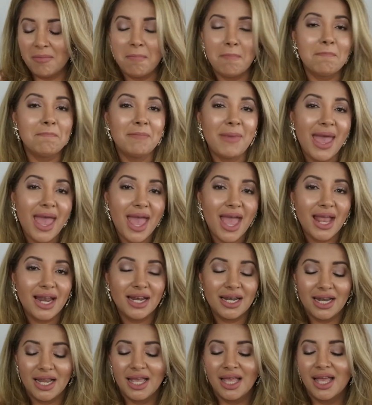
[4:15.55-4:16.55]

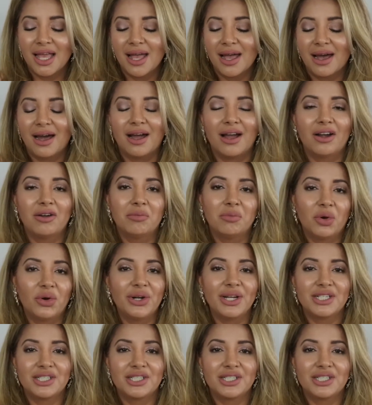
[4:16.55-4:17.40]
men are more